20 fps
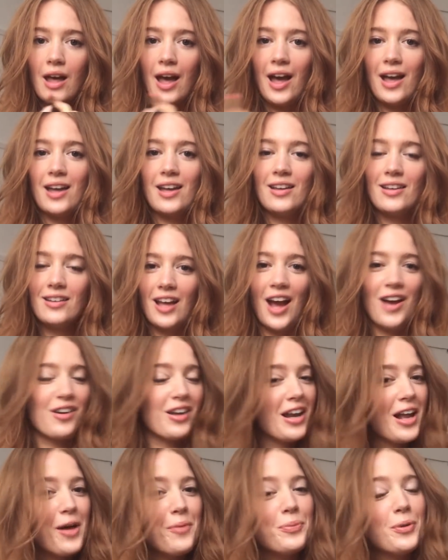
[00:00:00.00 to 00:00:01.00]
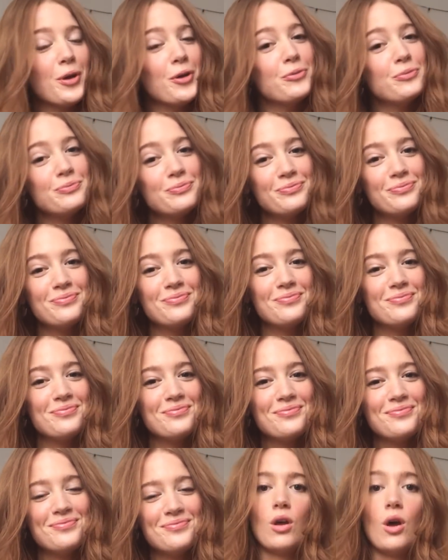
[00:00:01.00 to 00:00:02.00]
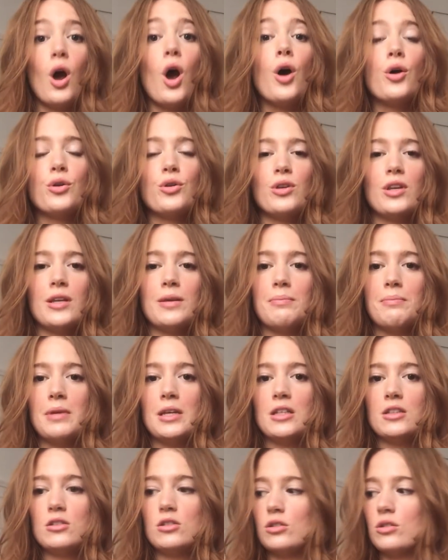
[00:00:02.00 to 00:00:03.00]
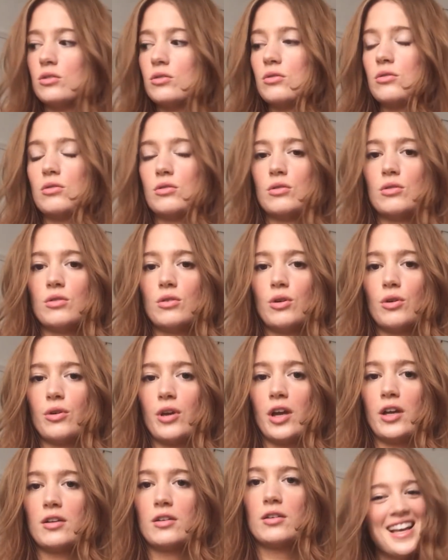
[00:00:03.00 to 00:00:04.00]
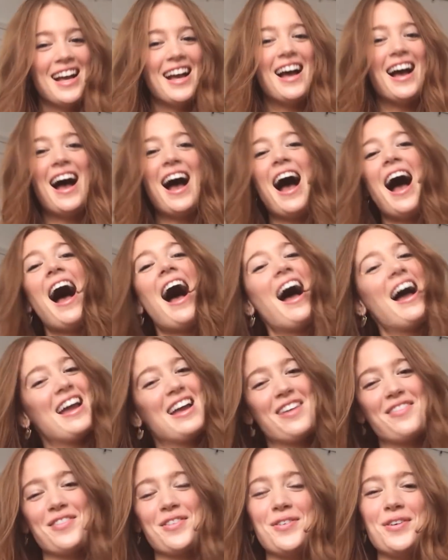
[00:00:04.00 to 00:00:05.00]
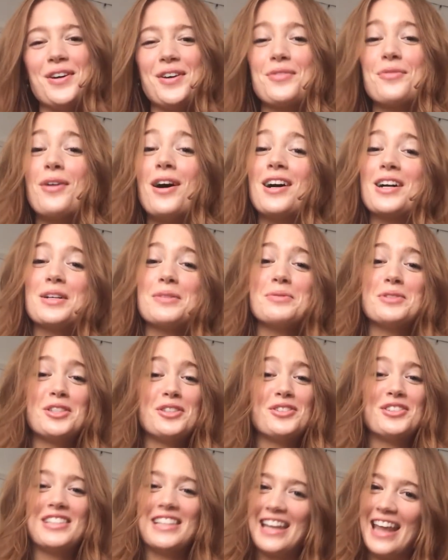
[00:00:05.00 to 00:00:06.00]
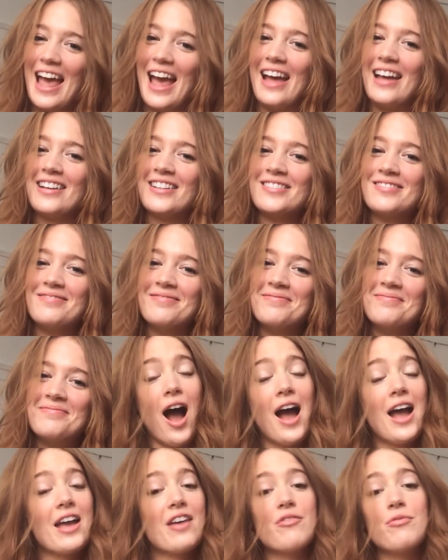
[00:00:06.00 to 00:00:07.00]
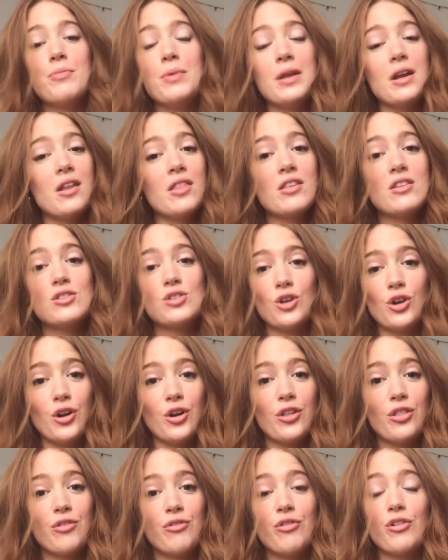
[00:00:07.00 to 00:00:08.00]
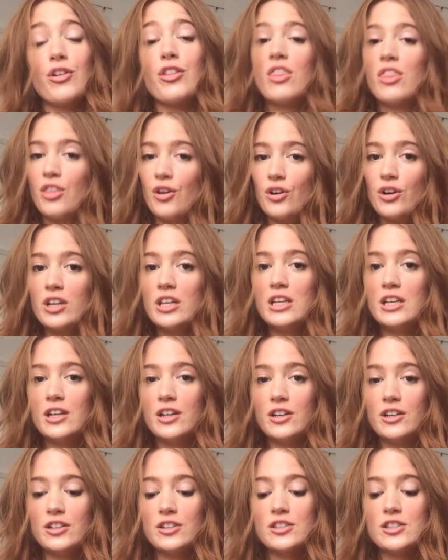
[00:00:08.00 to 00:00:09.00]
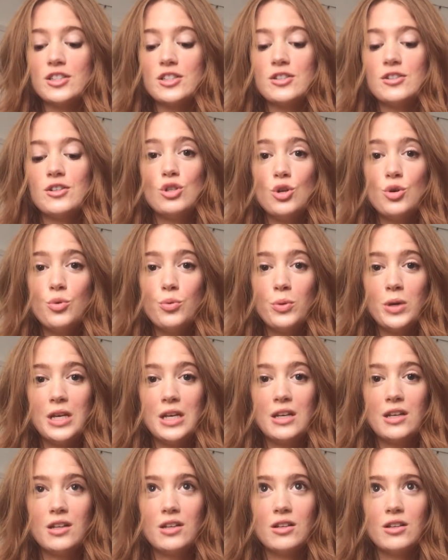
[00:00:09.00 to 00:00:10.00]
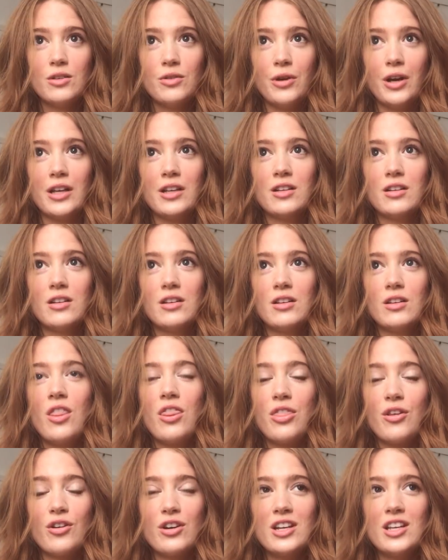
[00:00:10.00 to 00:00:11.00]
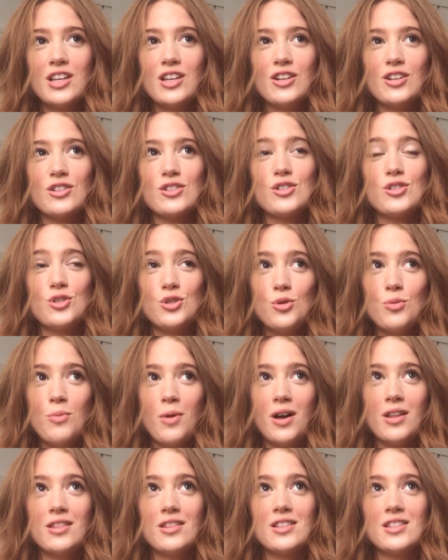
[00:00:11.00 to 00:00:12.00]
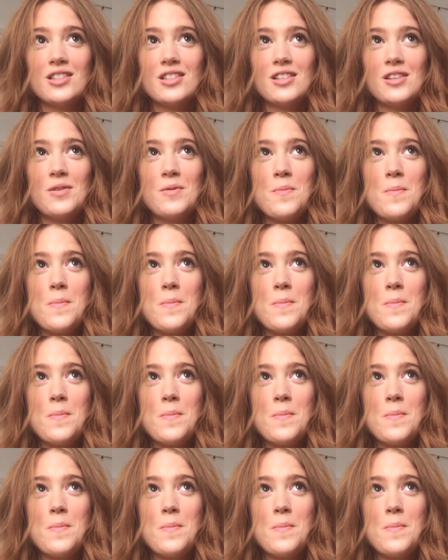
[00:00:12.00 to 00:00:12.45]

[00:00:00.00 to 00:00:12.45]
Hi, how can I help you? Oh, you need me to... Okay. Hi everyone, welcome to today. I have been on this earth for 30 years, 30 years, 2 months,